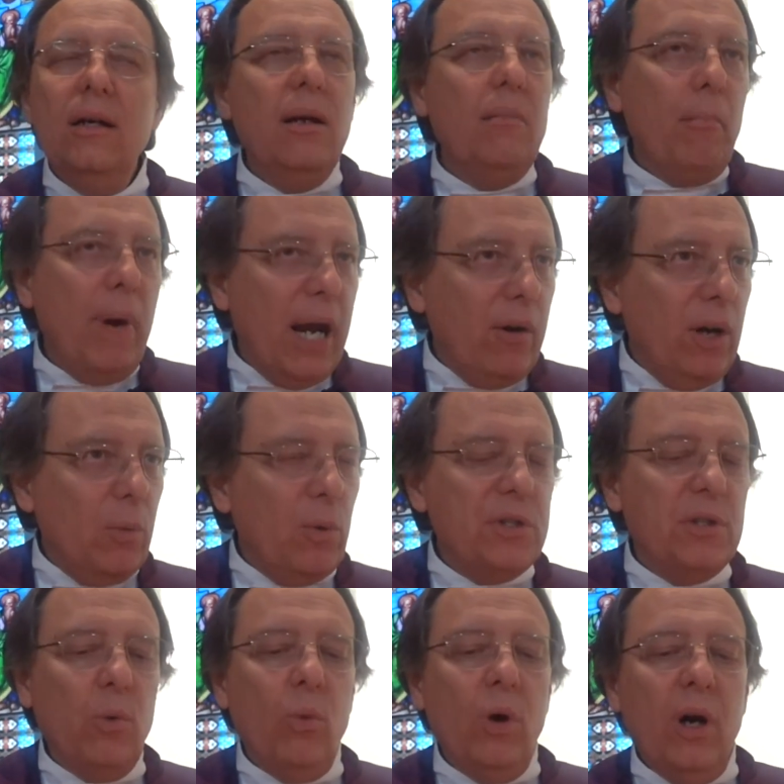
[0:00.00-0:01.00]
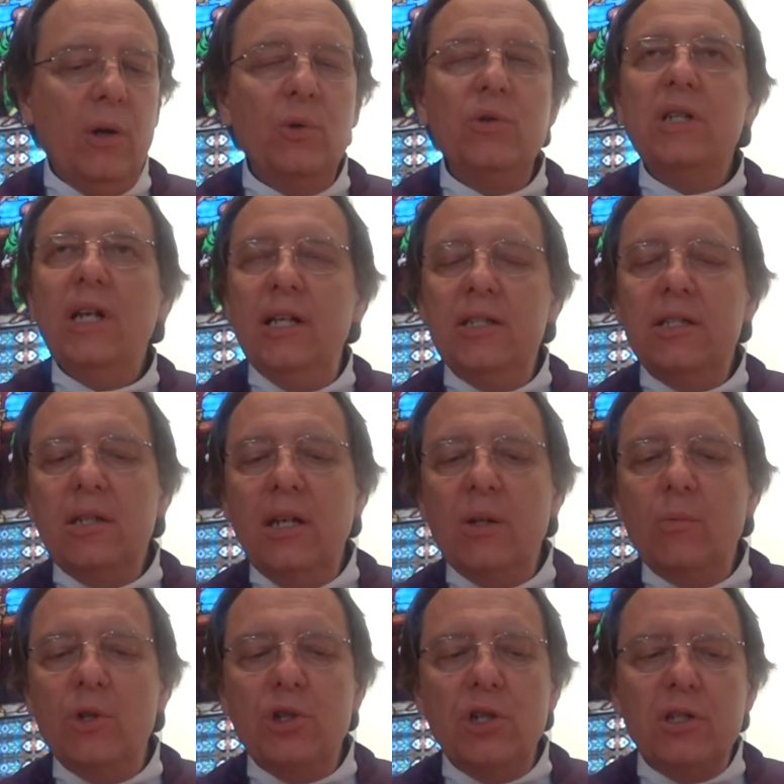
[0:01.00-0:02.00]
Mary was the one whose
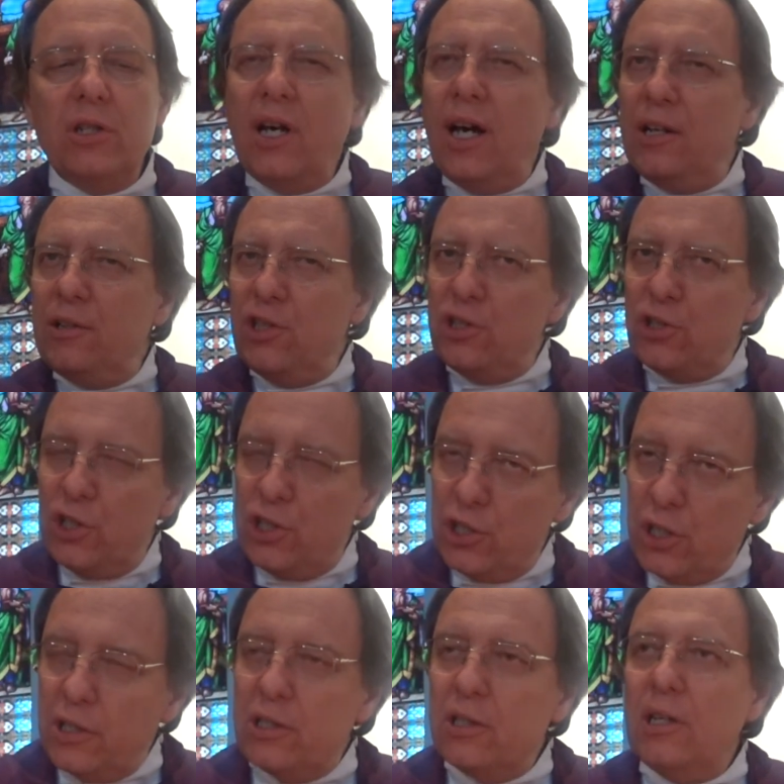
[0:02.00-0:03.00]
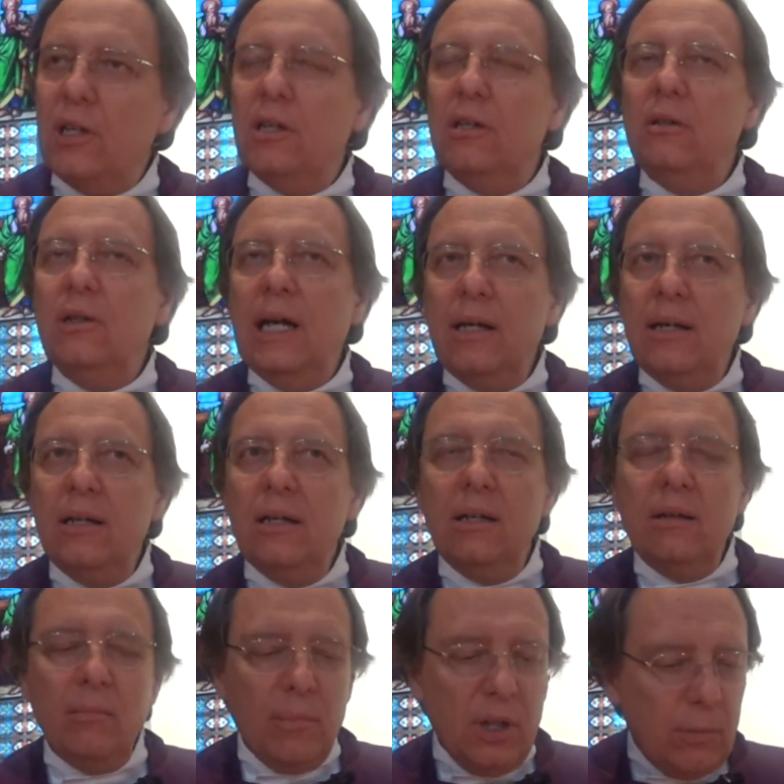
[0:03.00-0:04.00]
instinct was just to kind of just, just sit still,
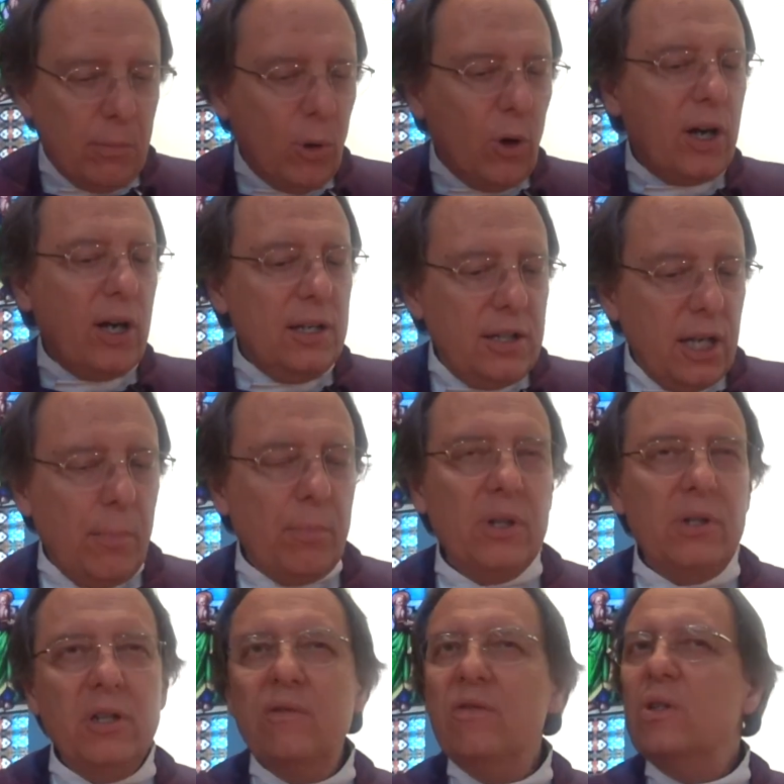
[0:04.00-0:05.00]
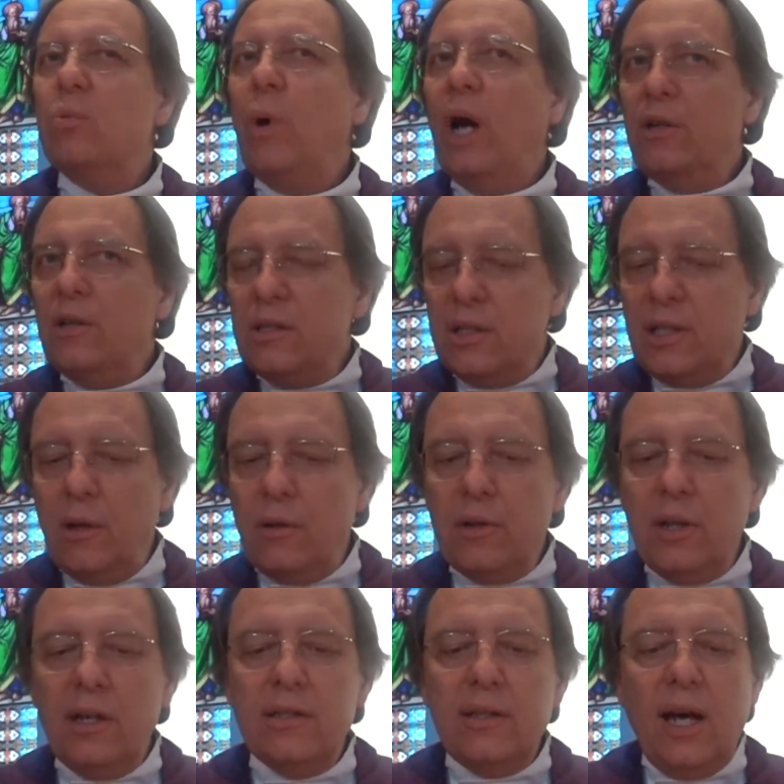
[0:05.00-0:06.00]
be a little more contemplative, just wait to see how
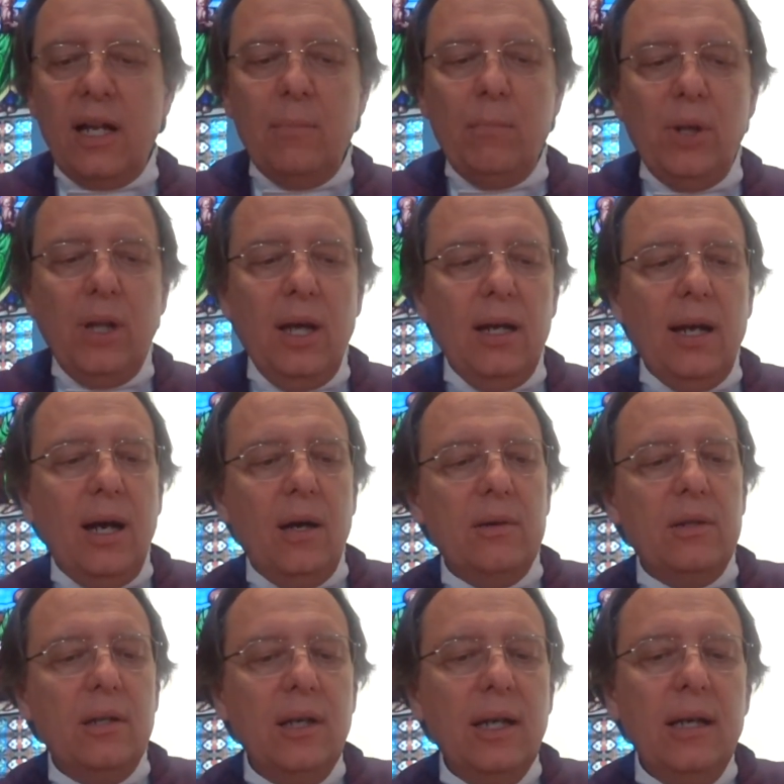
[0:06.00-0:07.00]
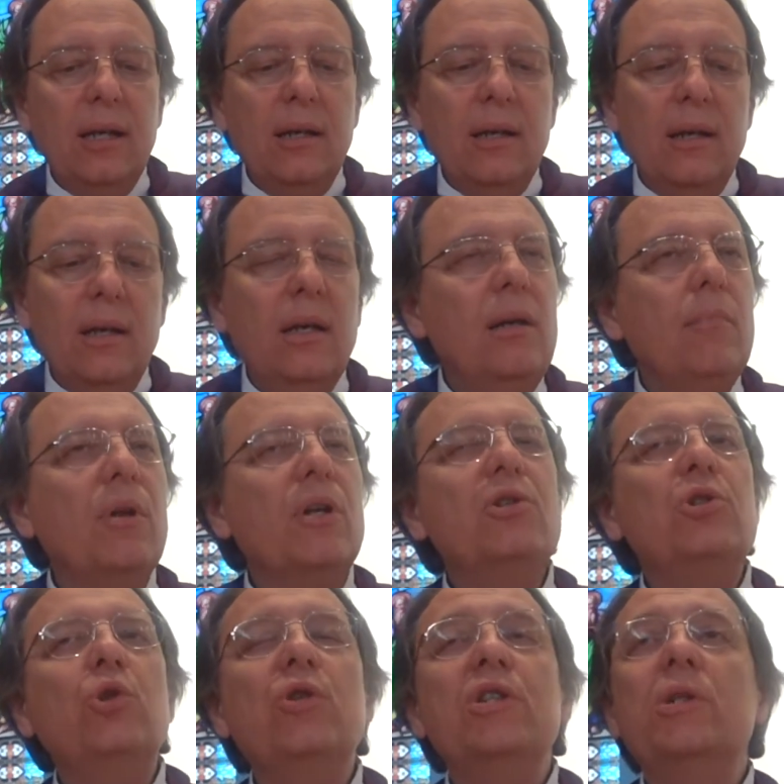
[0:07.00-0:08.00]
things kind of play out. But
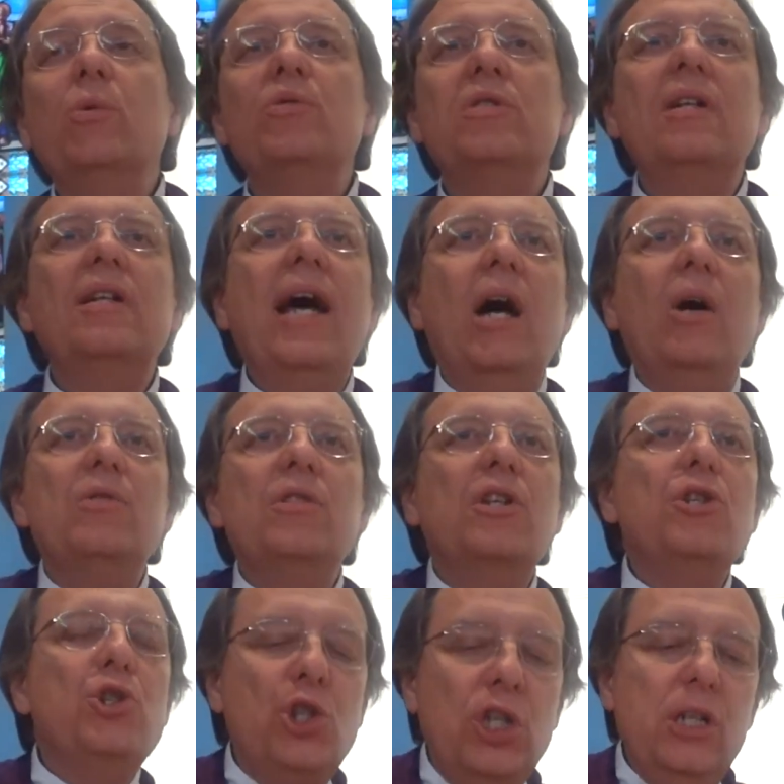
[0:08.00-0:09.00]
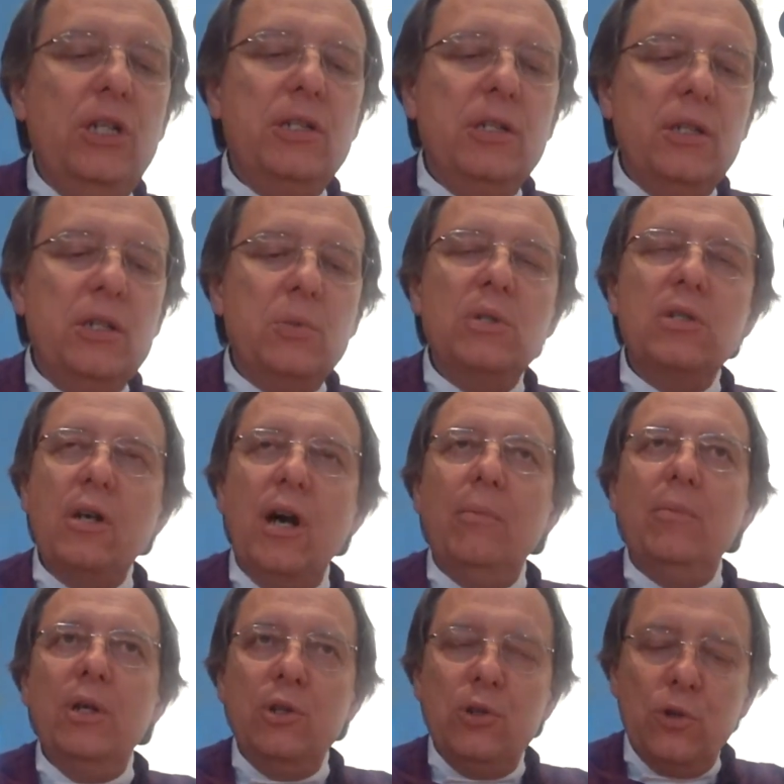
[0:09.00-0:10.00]
as soon as it was announced that Jesus was
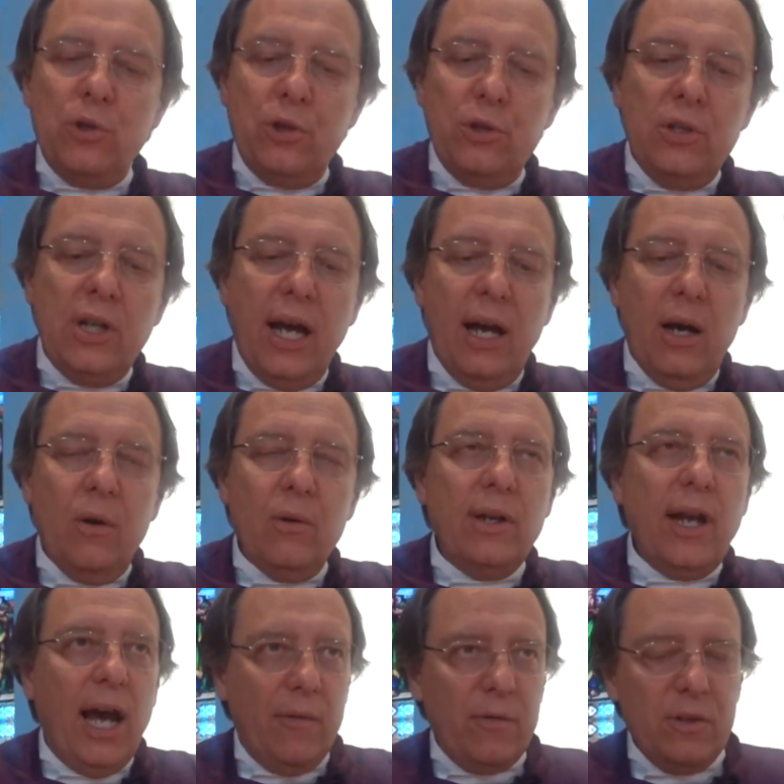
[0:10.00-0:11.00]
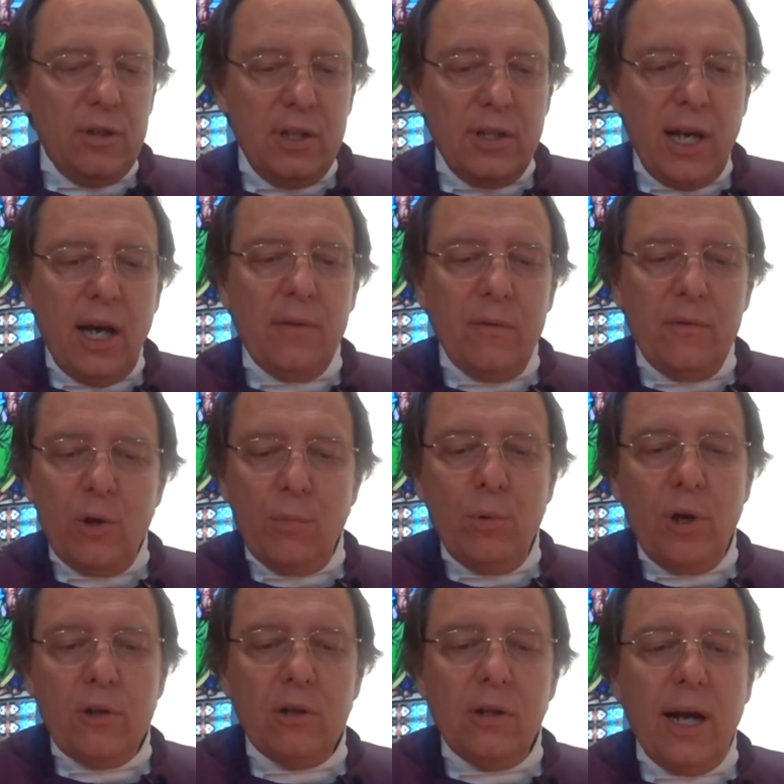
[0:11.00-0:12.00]
coming to their town after the death of their
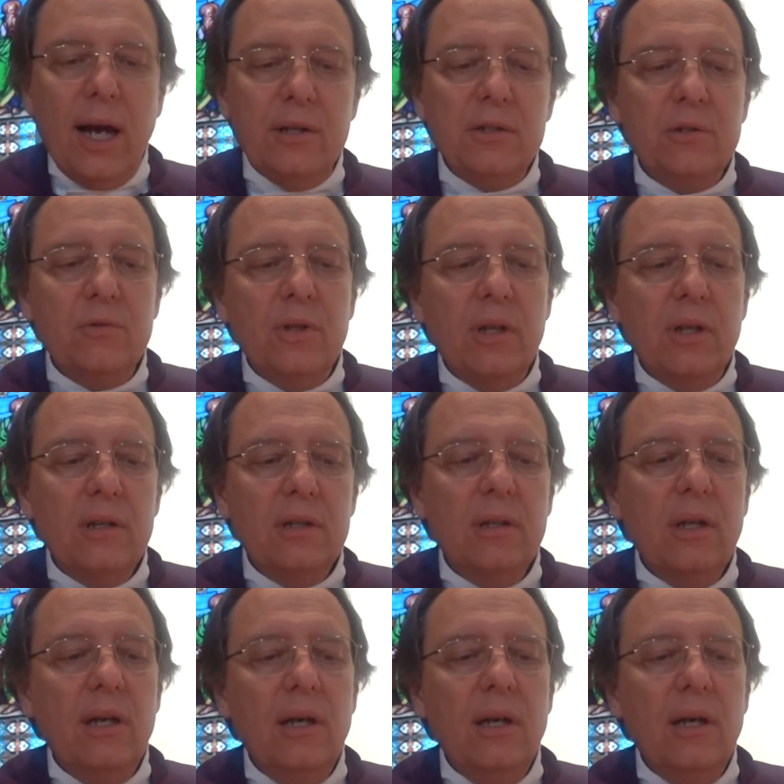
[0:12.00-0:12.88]
brother Lazarus,